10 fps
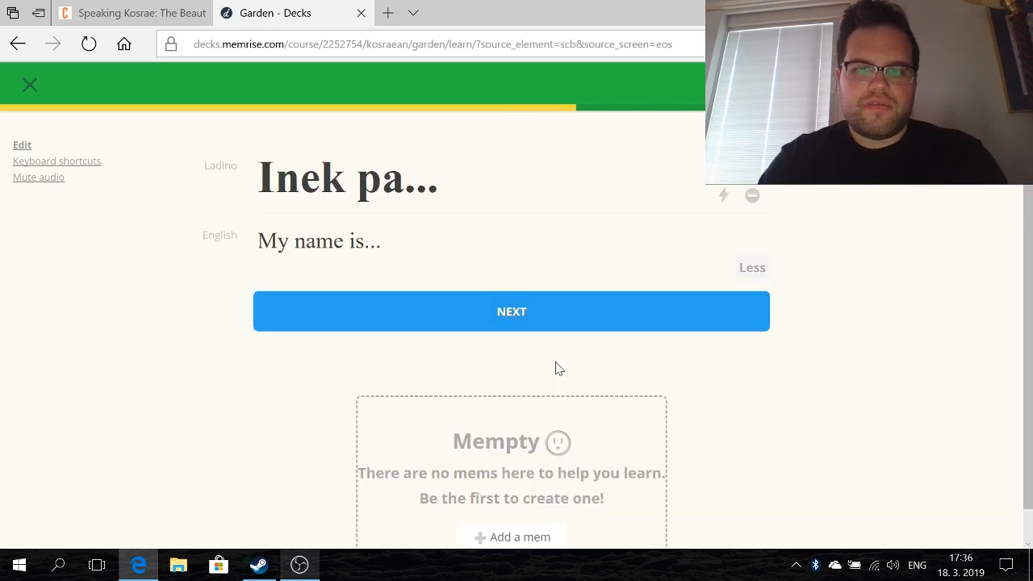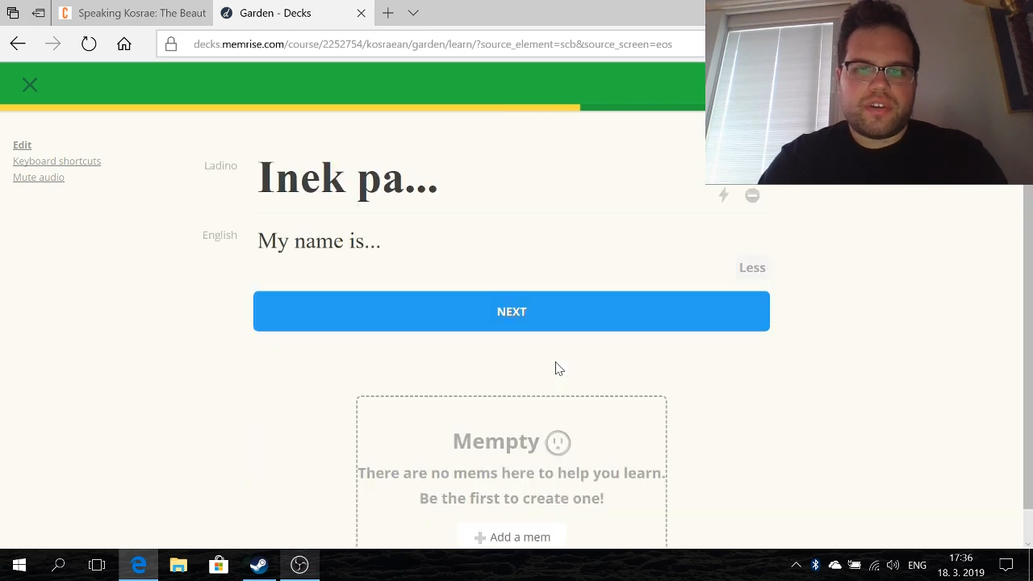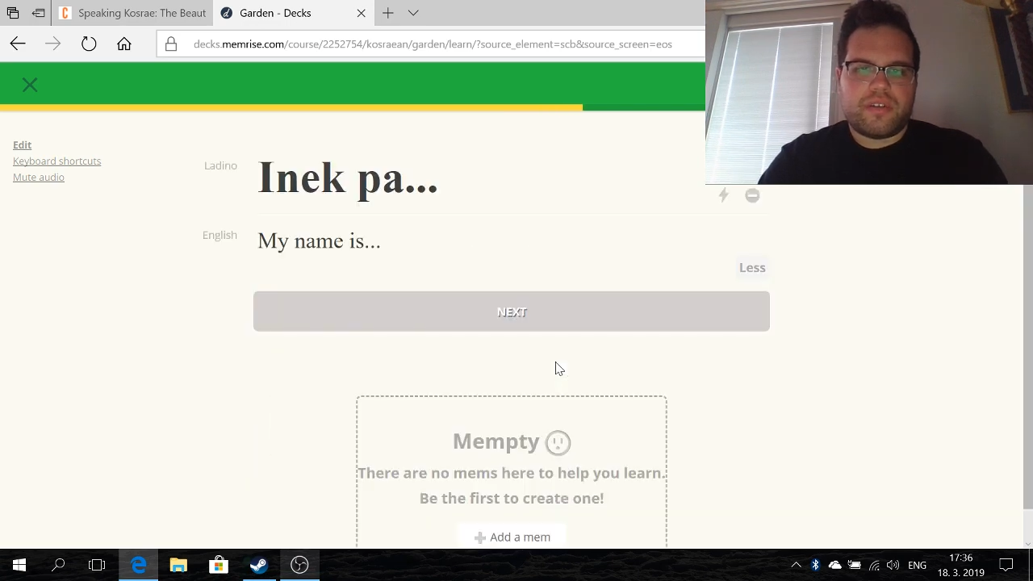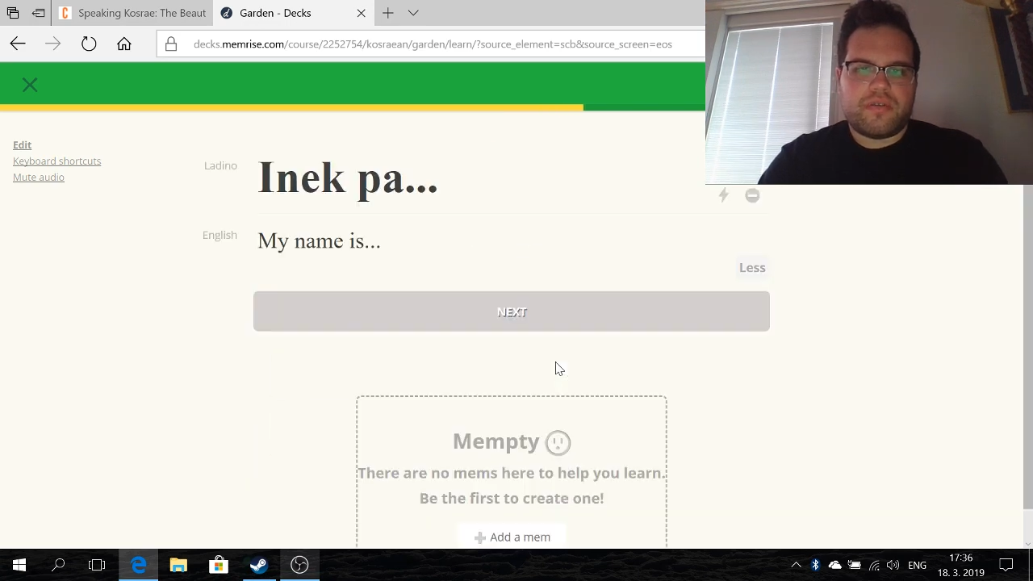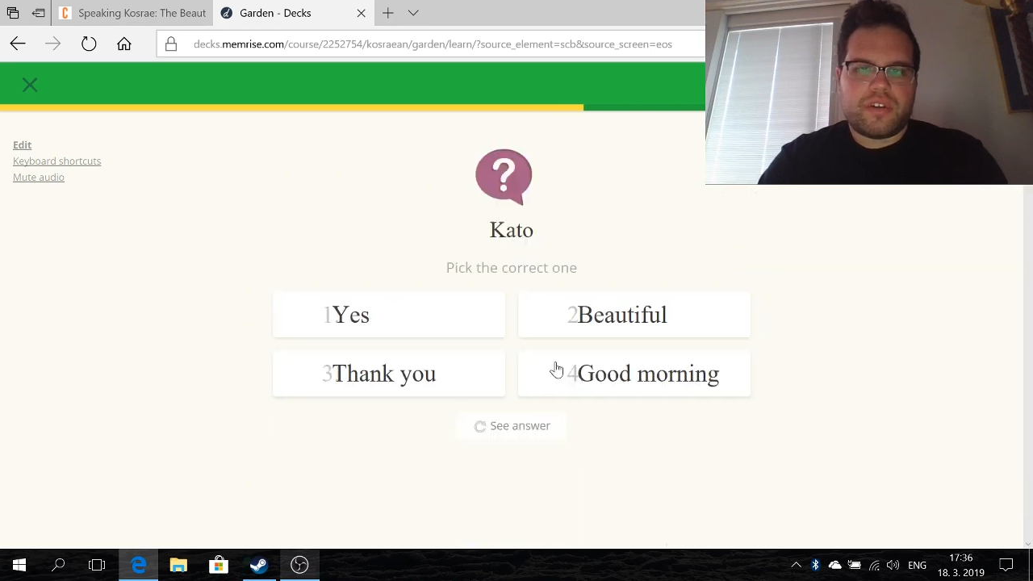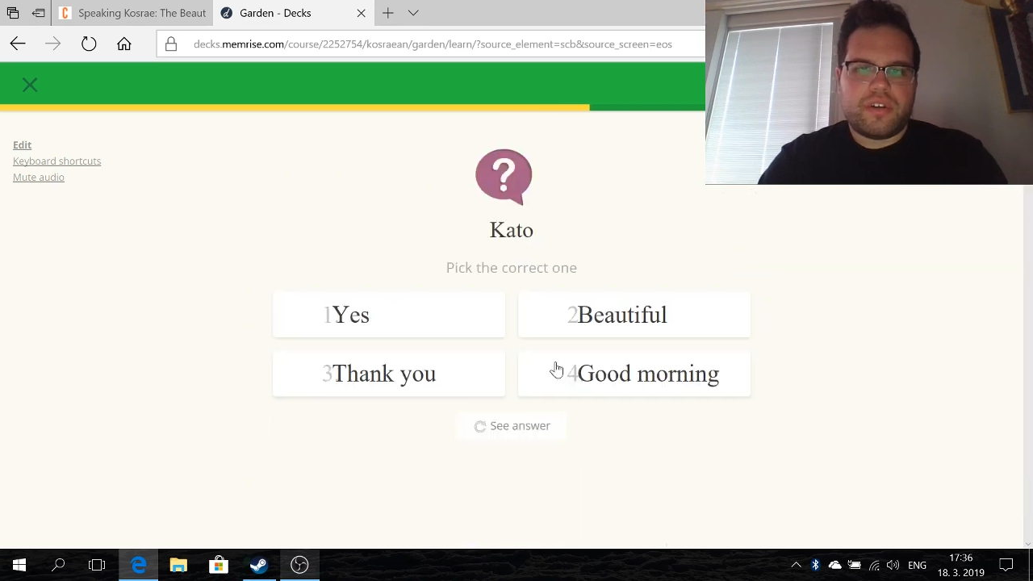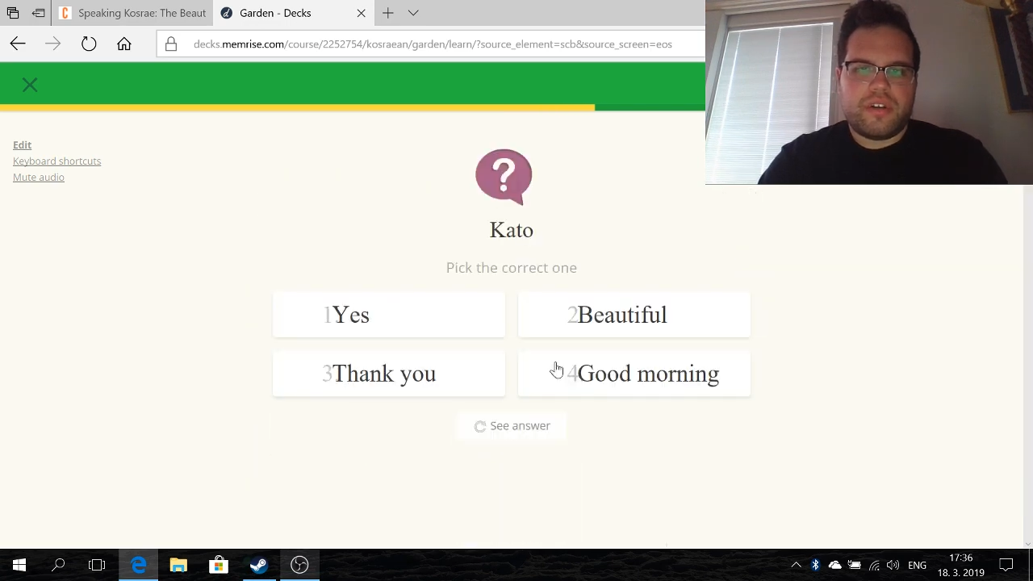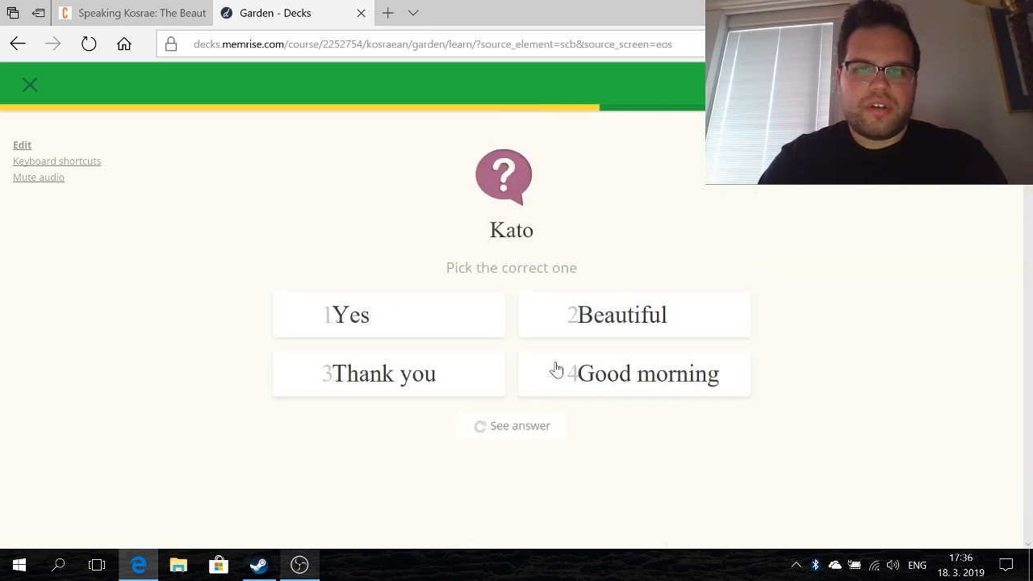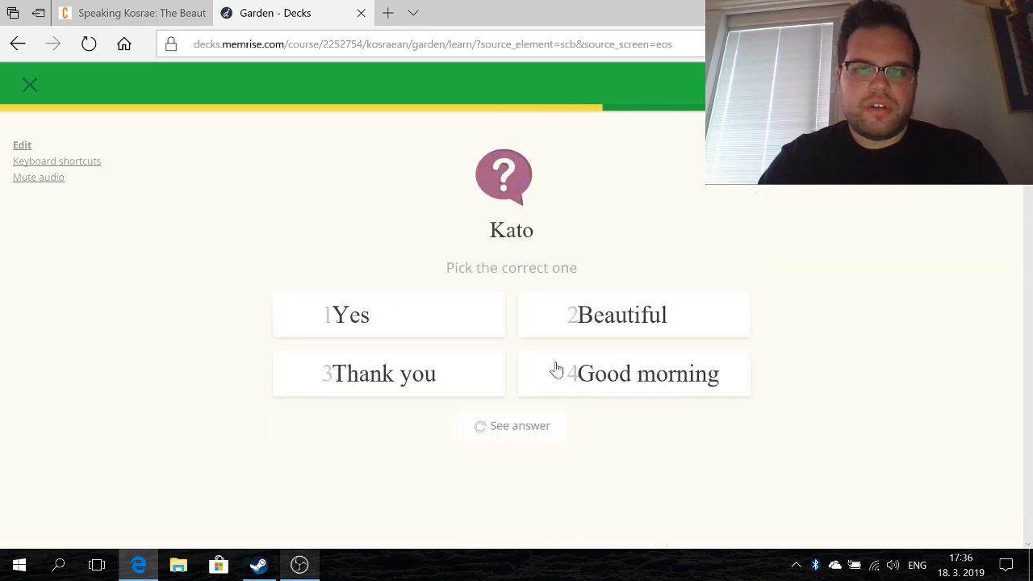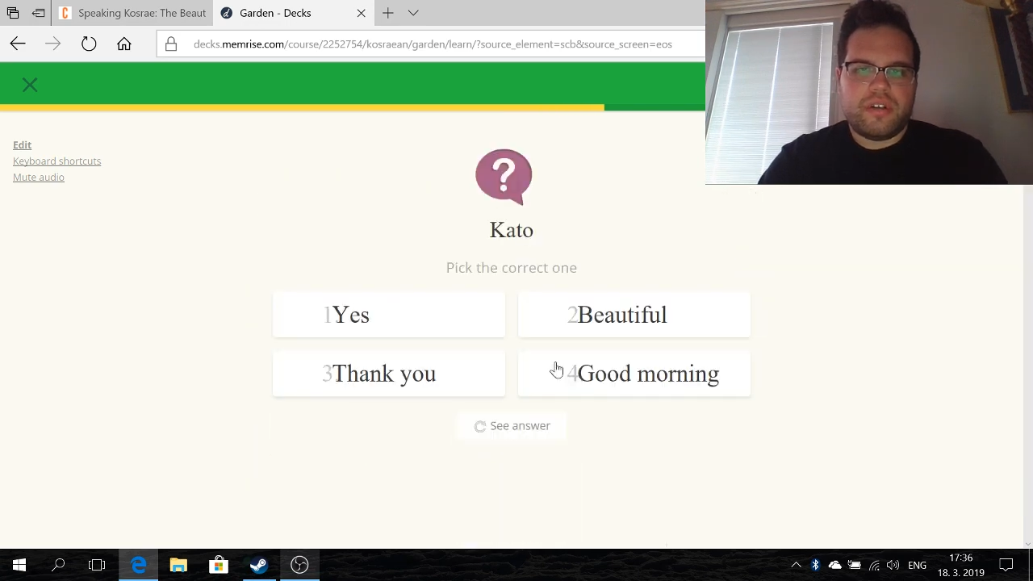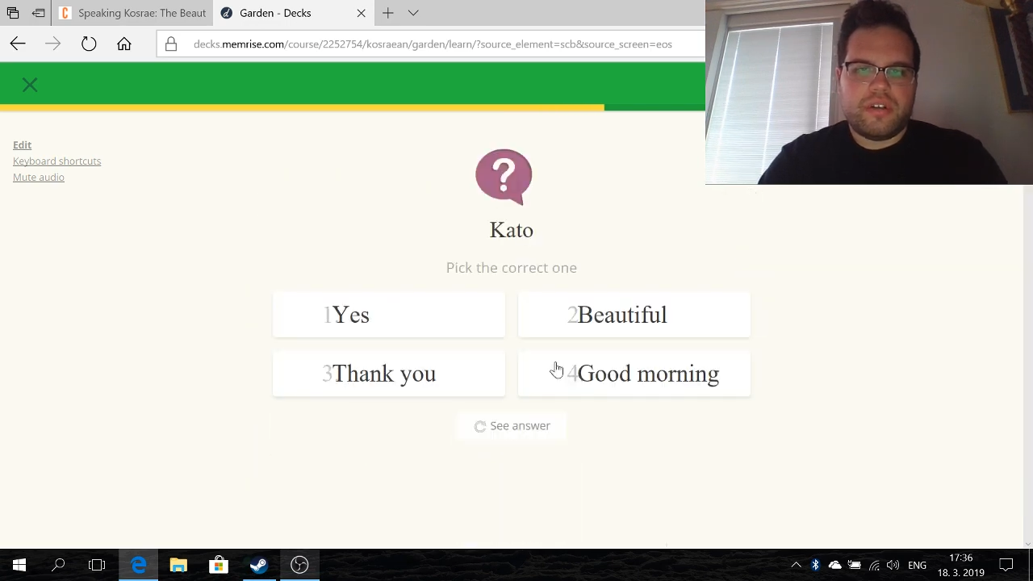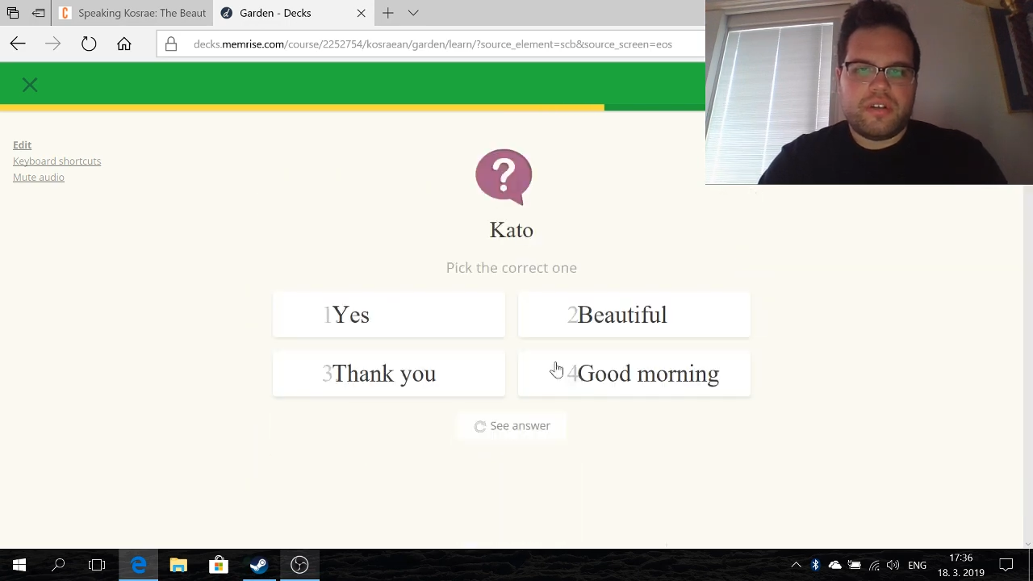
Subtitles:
very good.